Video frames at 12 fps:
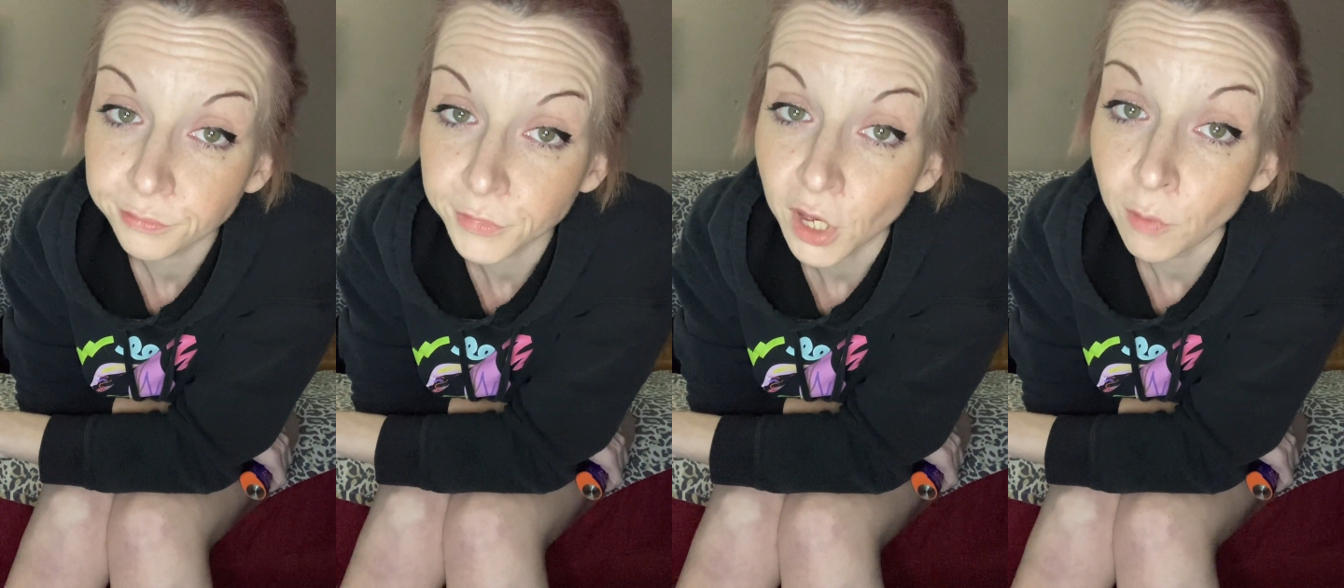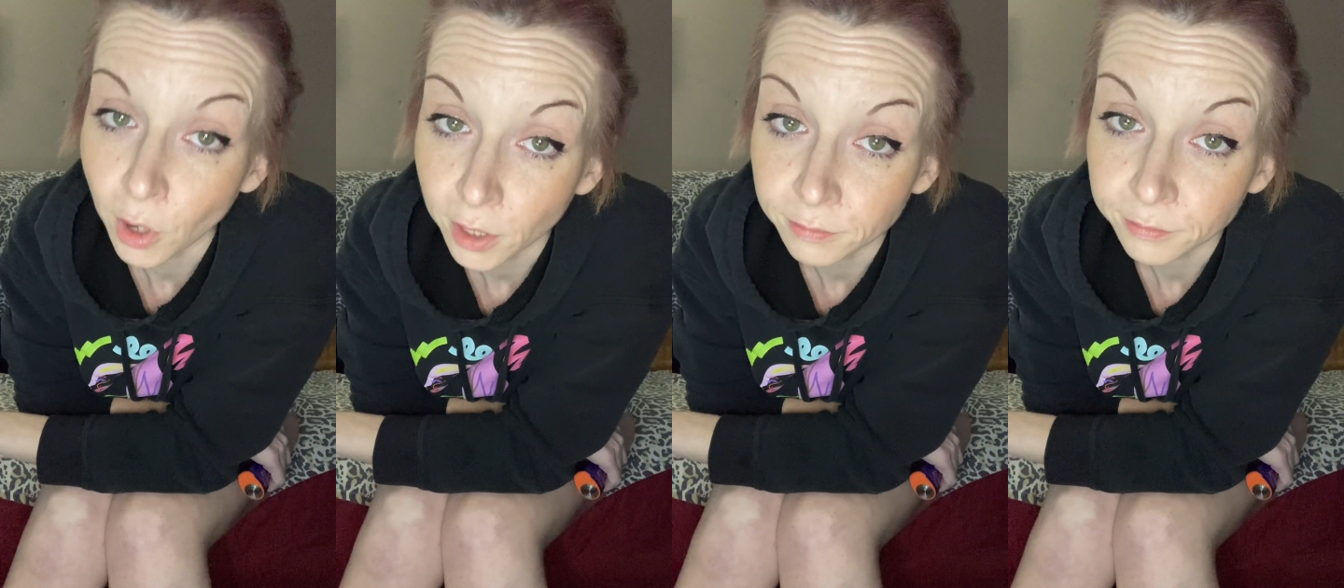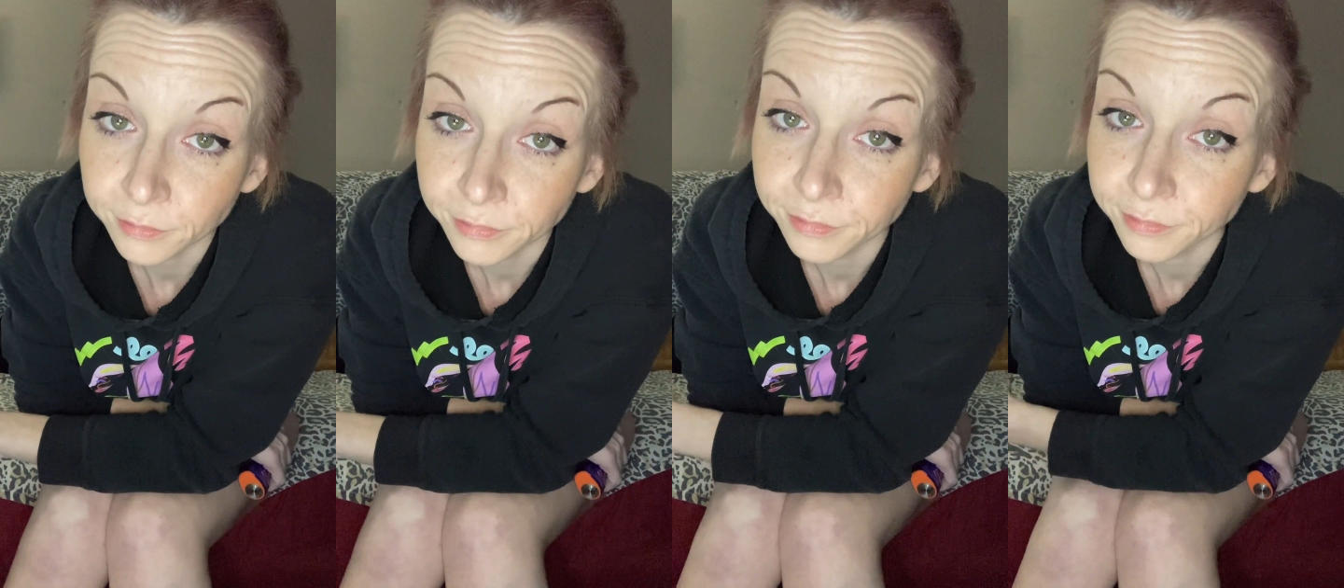come on,
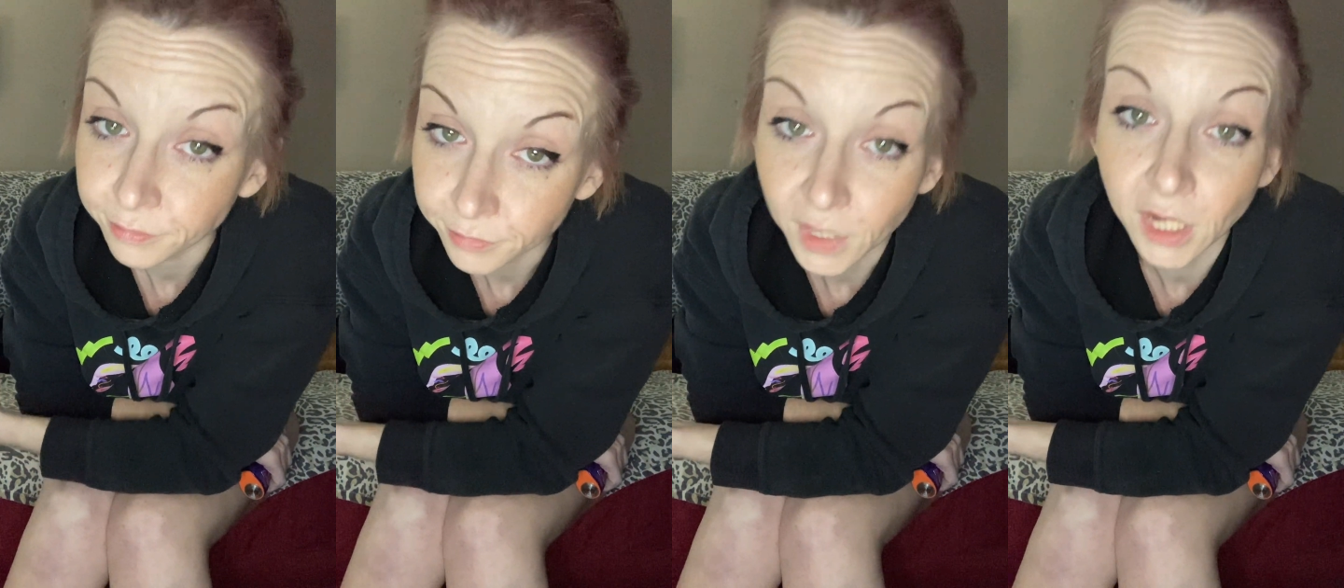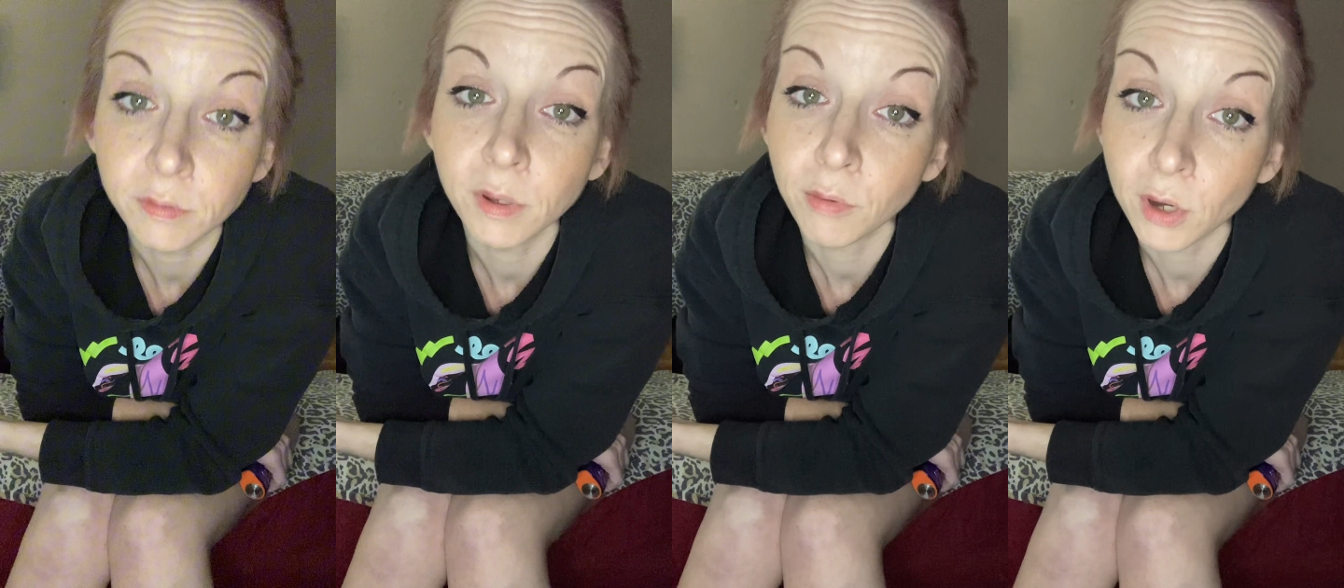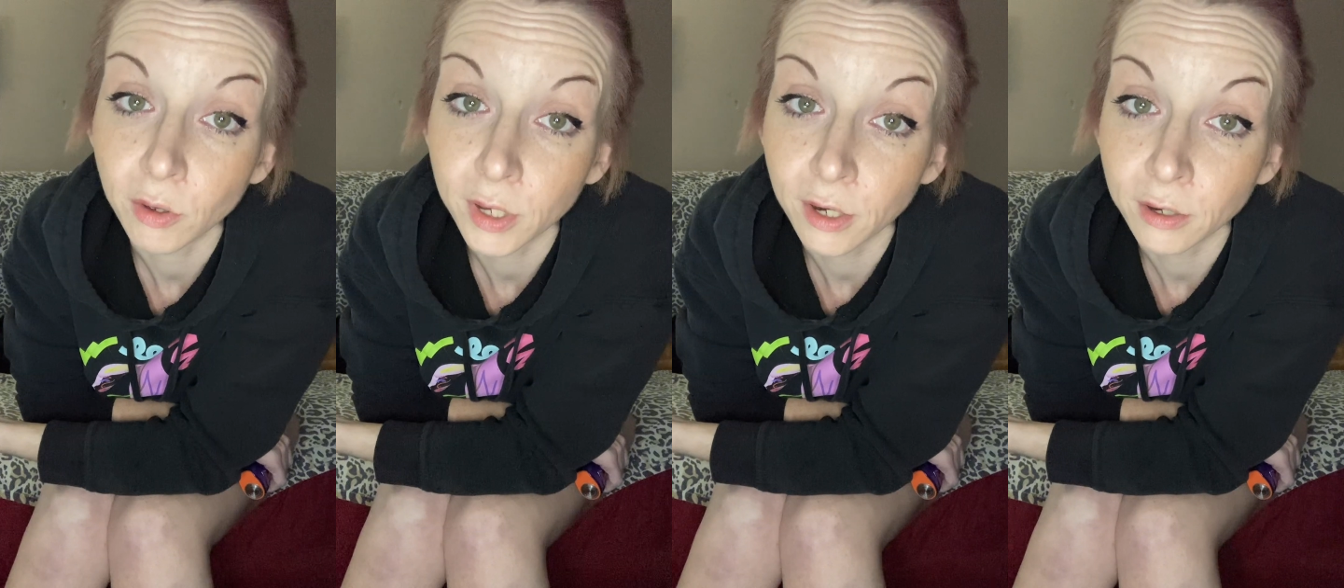let's be real
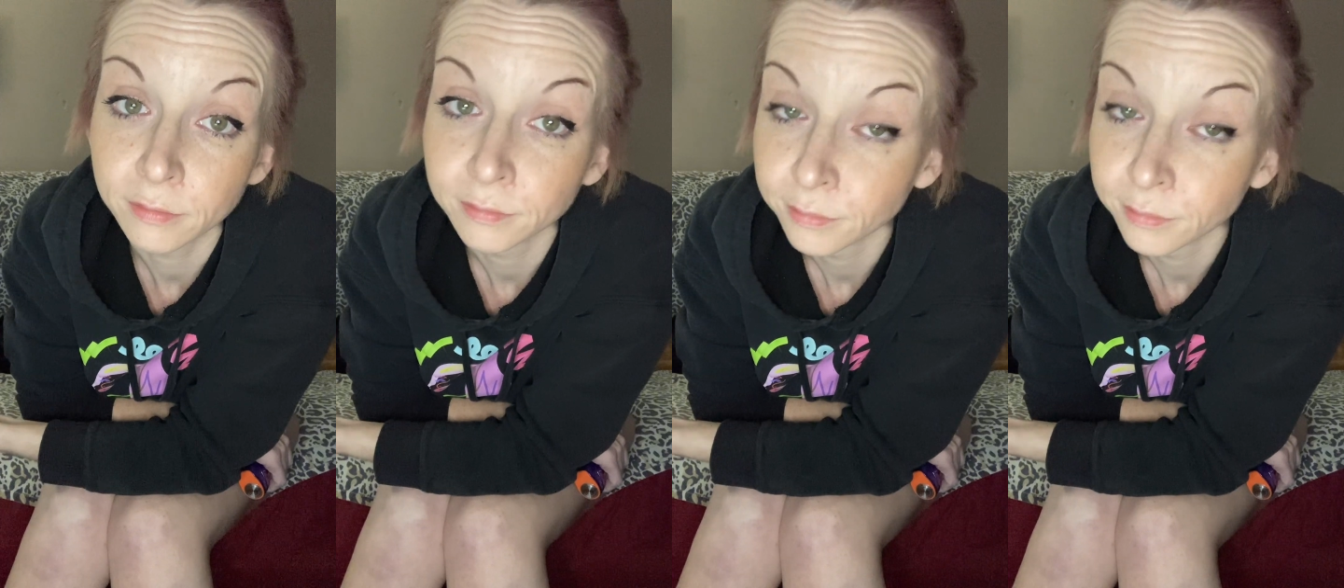here.